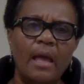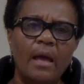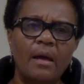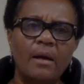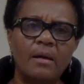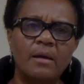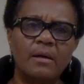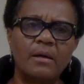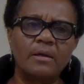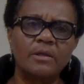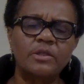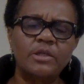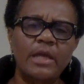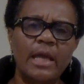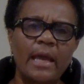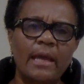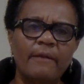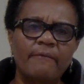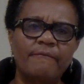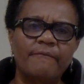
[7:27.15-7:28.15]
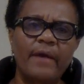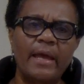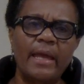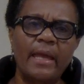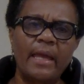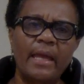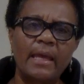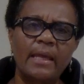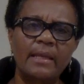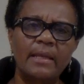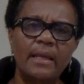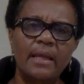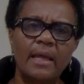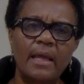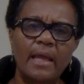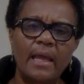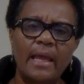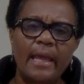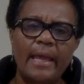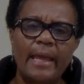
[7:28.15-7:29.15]
Uh, she had a van, and
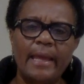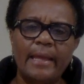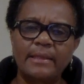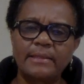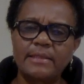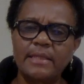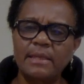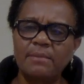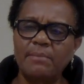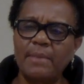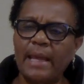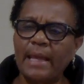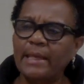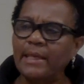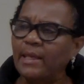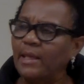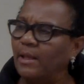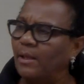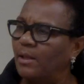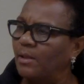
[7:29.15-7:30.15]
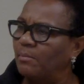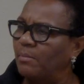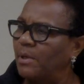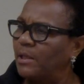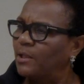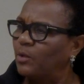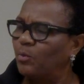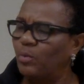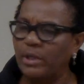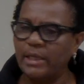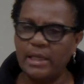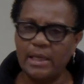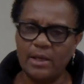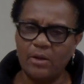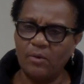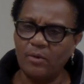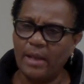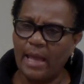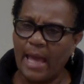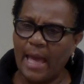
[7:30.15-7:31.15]
it seemed like mother wouldn't get
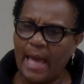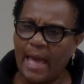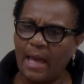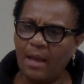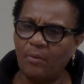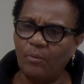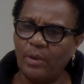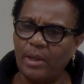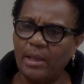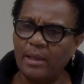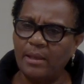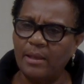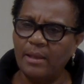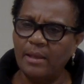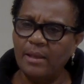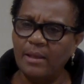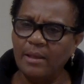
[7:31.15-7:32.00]
on the highway